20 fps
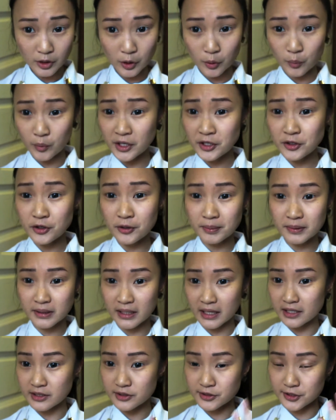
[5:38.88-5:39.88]
when you
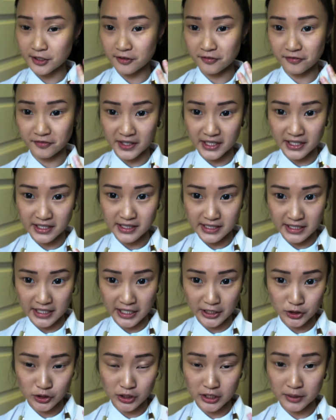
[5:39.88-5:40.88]
apply it to your face, it
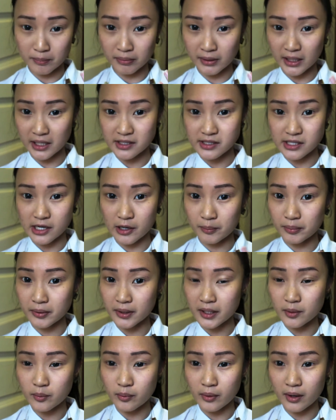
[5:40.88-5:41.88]
actually blends out
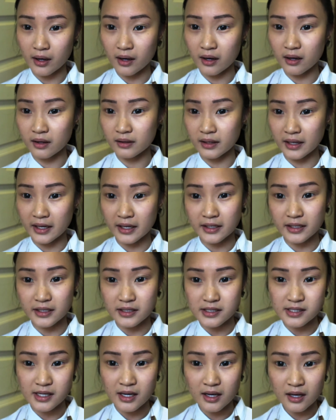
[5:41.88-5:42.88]
pretty well and
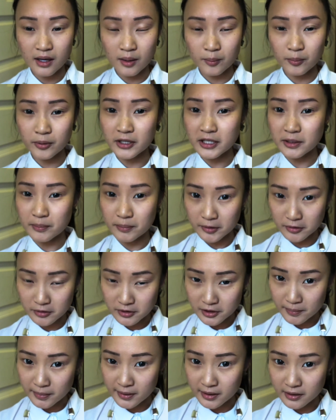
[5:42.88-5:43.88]
it's pretty
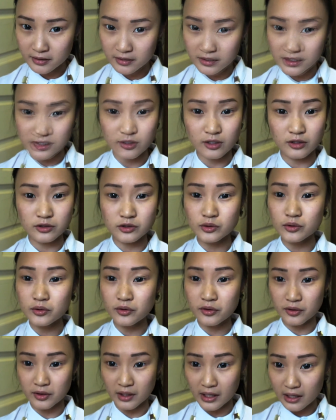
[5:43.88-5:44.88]
buildable. It's not too
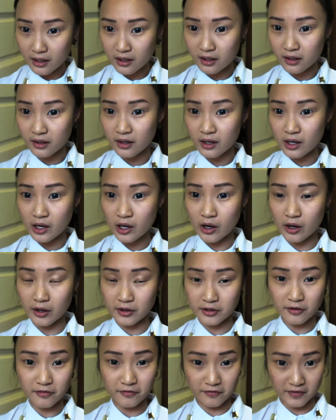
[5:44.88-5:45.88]
thick
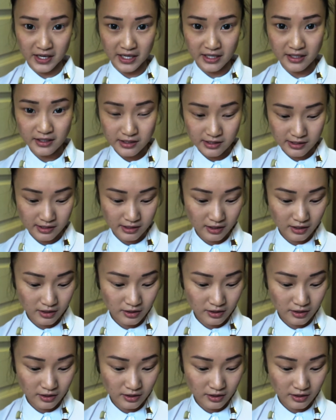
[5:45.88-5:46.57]
on your face.